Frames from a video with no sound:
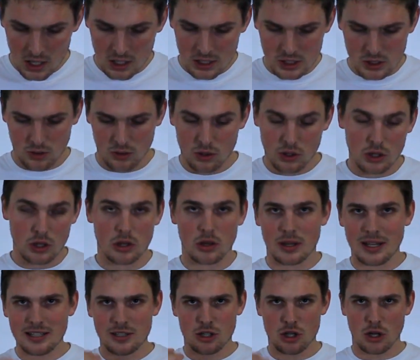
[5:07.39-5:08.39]
So
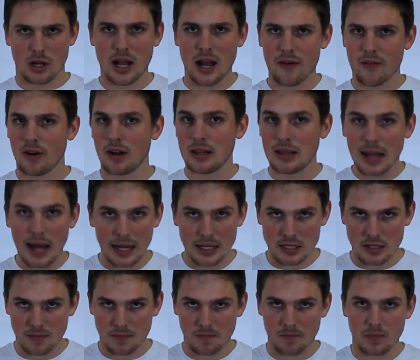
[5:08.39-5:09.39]
this should cover a
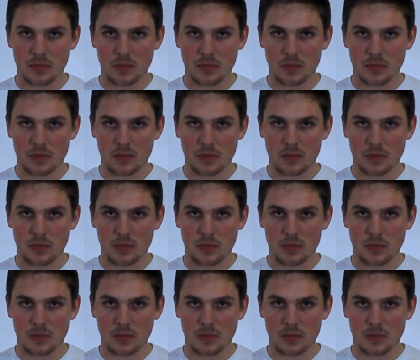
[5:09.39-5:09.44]
lot.